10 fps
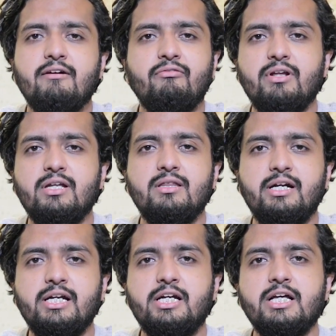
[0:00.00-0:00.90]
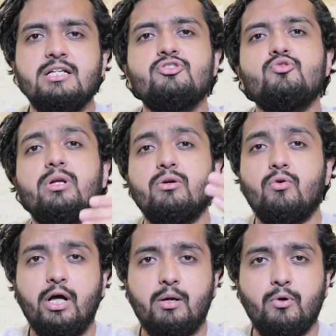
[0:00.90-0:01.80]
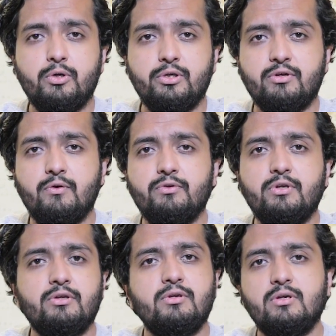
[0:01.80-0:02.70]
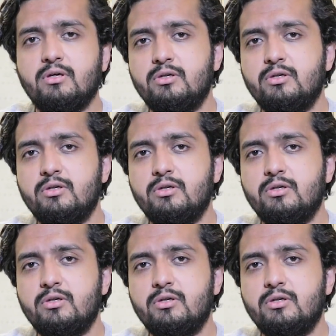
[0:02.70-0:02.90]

they fill in the details to inquire about your services.